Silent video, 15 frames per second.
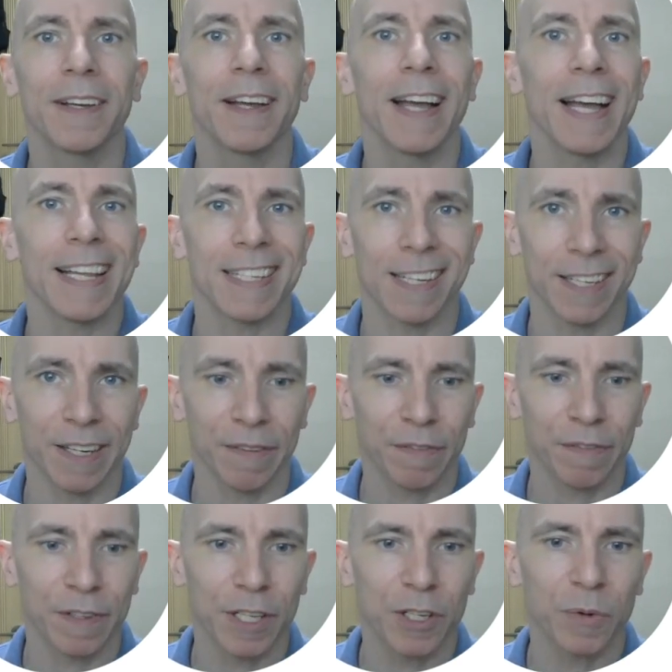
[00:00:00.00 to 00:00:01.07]
has a
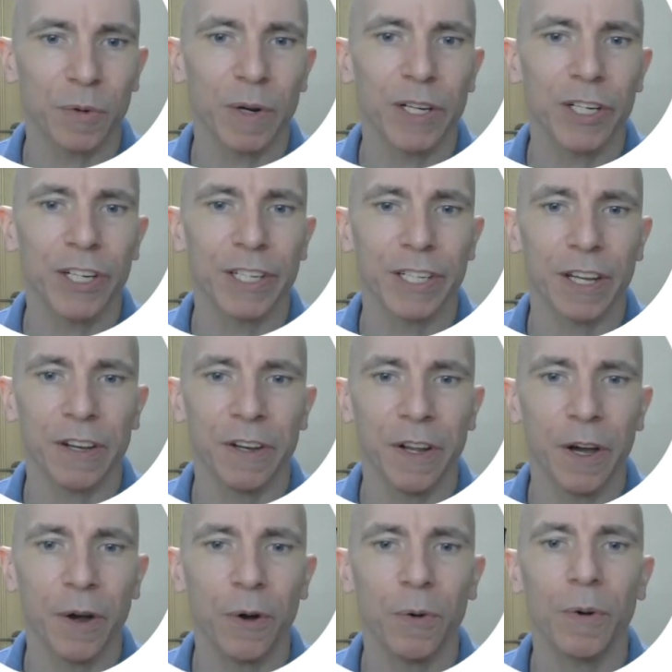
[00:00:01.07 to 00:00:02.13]
different situation. It's a
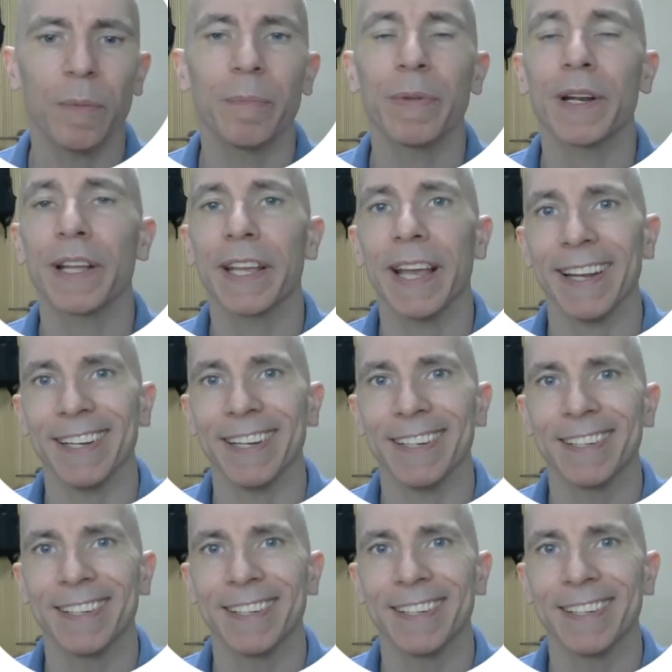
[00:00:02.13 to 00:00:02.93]
no, but again,